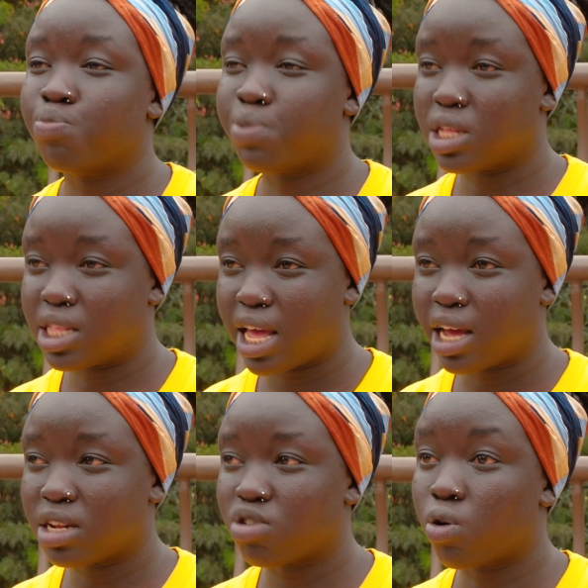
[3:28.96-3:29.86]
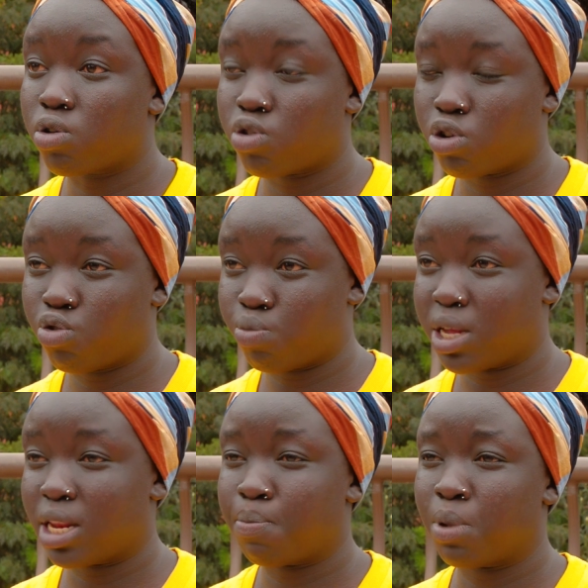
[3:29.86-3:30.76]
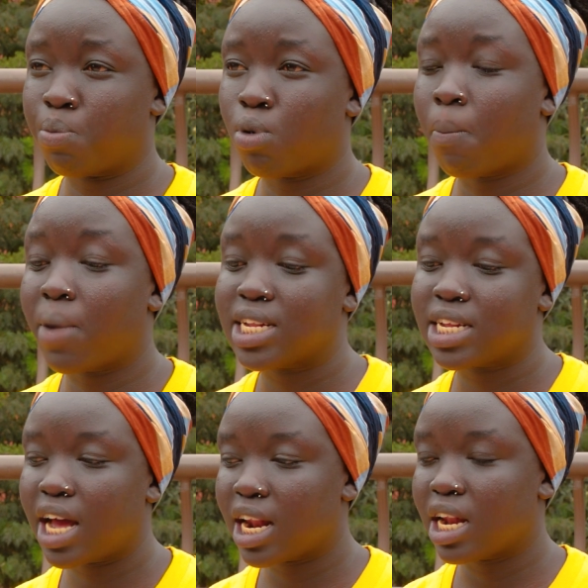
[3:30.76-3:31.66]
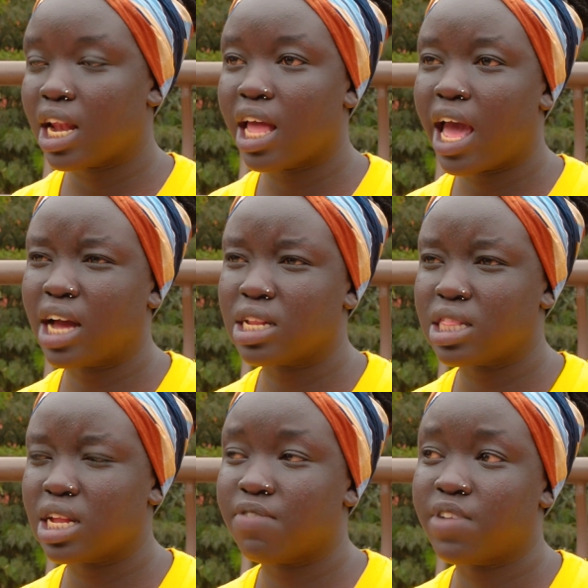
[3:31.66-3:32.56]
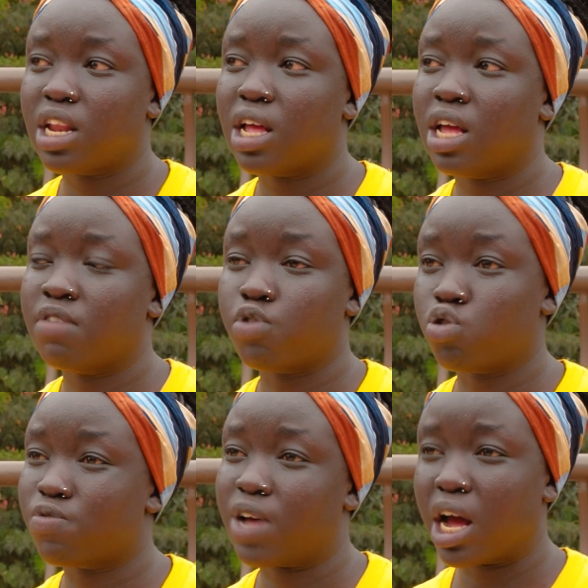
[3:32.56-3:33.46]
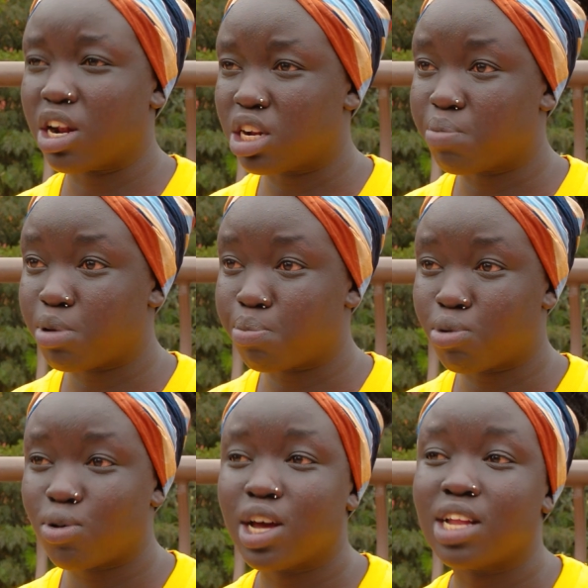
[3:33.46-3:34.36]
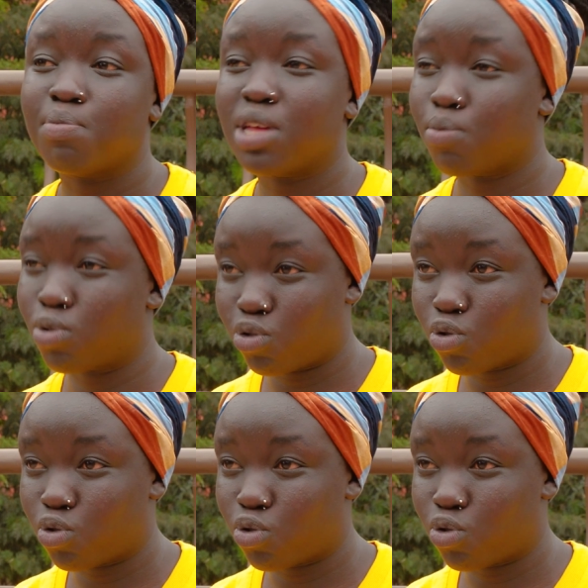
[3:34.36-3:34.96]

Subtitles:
to present or talk to many people, but currently I can stand even in front of 100 people and be able